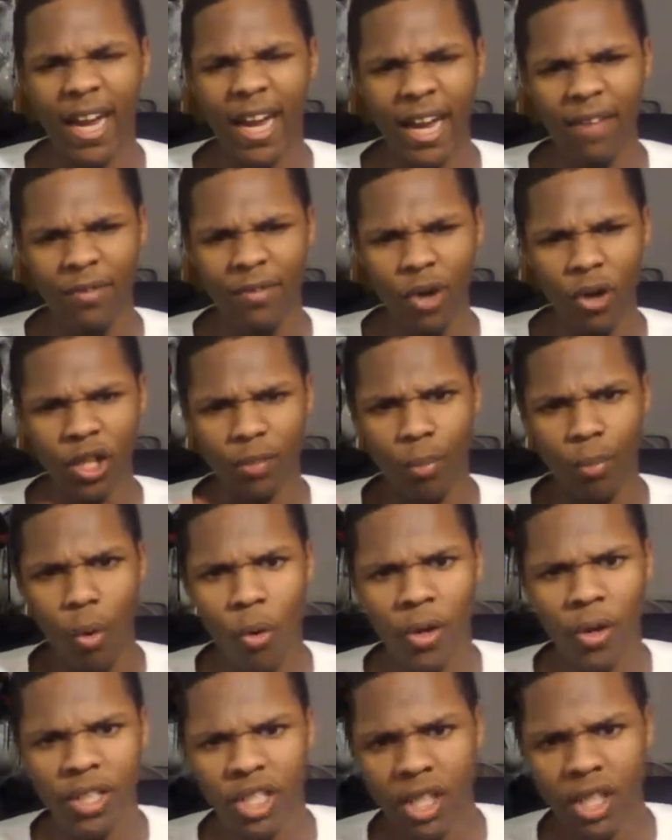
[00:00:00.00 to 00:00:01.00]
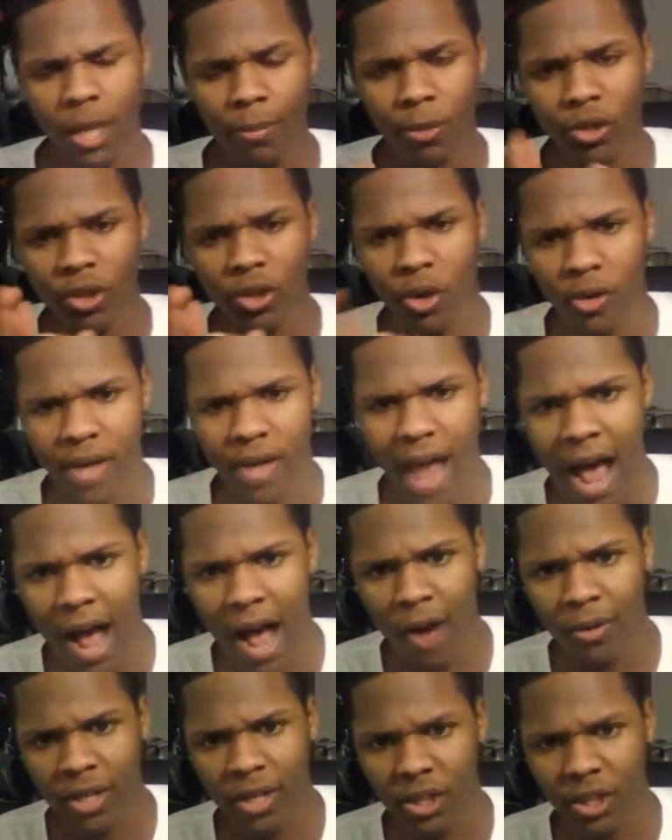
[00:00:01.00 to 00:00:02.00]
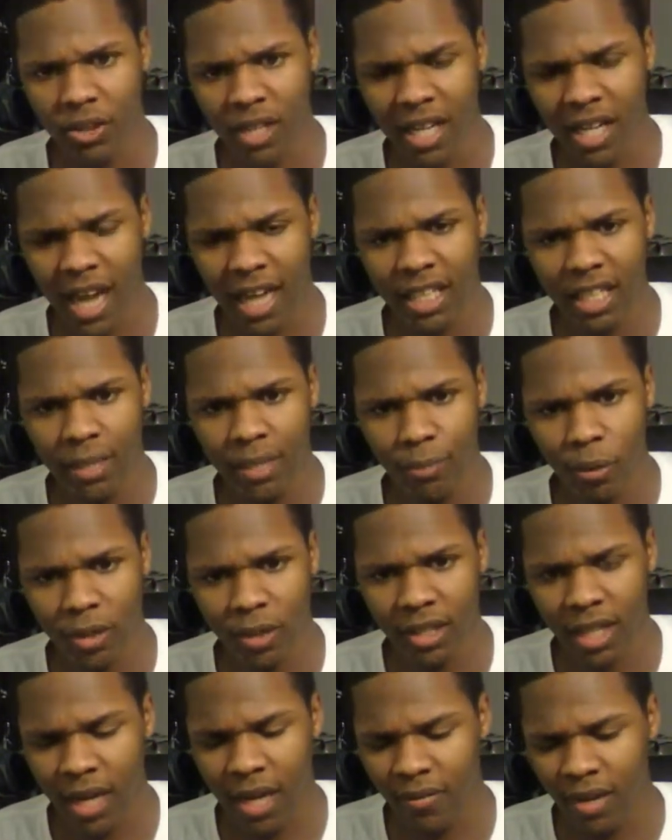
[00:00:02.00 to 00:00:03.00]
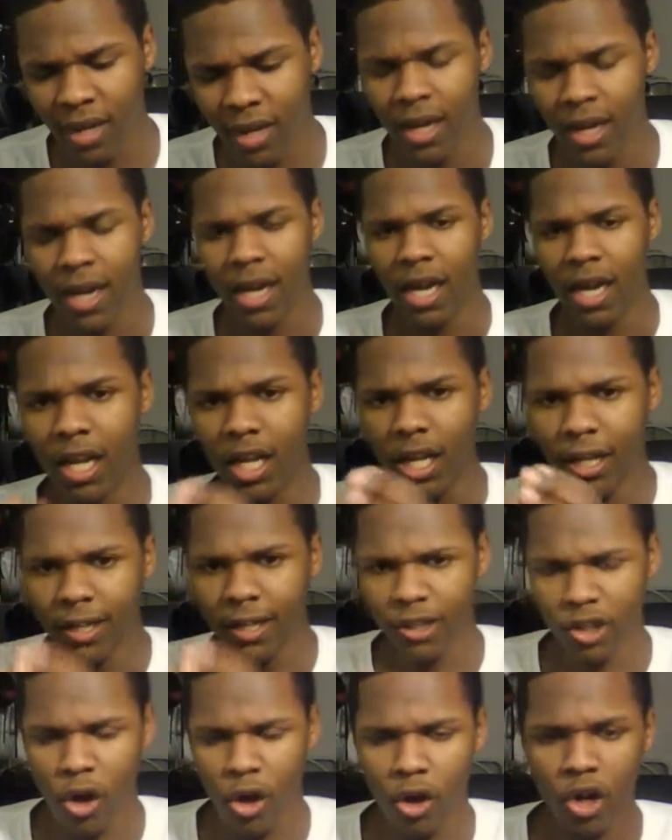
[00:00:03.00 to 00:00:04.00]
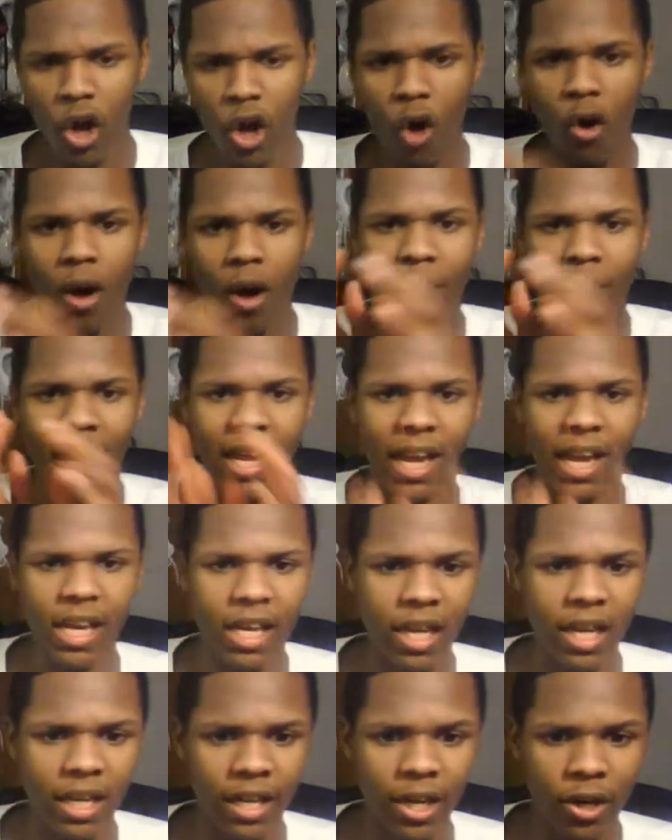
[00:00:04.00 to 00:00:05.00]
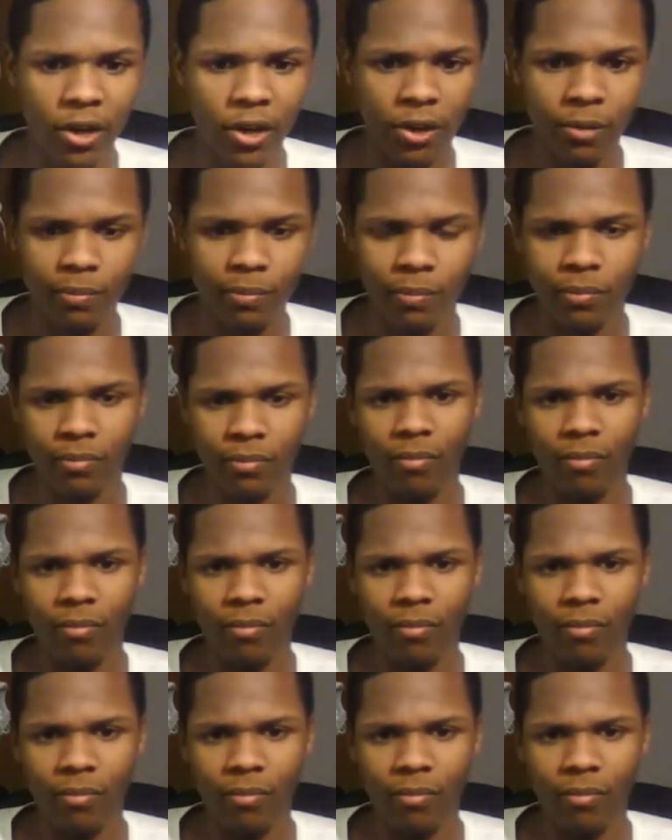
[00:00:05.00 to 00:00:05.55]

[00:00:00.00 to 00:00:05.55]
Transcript: Even though his points numbers are down this year to 19.7, it's going to go up by the end of the year.